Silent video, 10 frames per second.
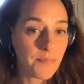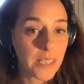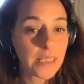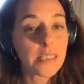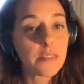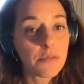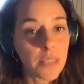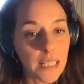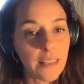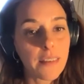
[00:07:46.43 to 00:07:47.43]
This is
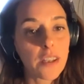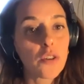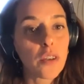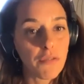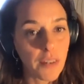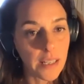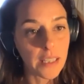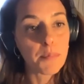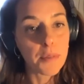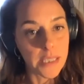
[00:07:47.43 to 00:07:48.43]
really the
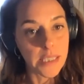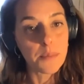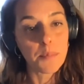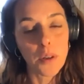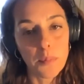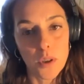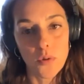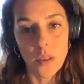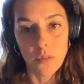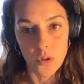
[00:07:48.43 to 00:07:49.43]
unifying principle
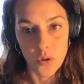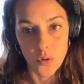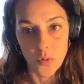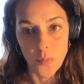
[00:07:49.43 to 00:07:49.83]
between the two.